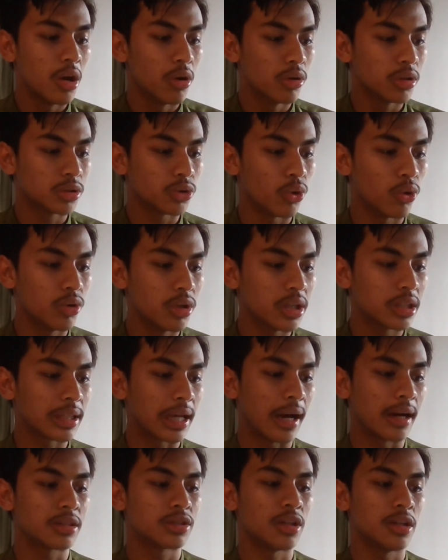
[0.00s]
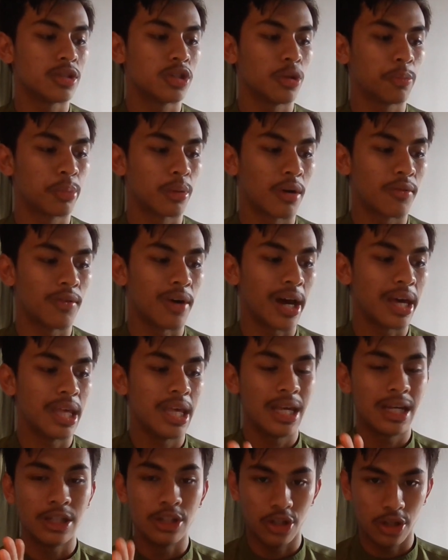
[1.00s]
whose only task is to provide
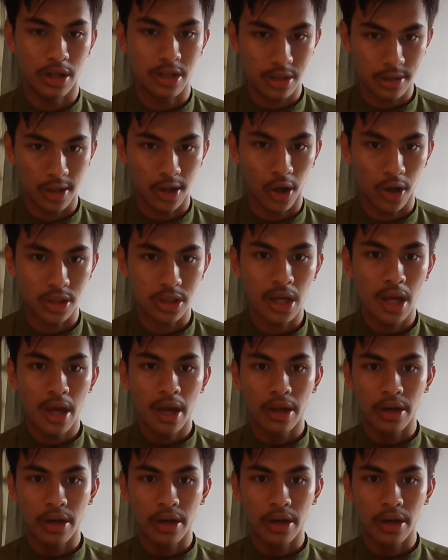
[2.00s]
just laws.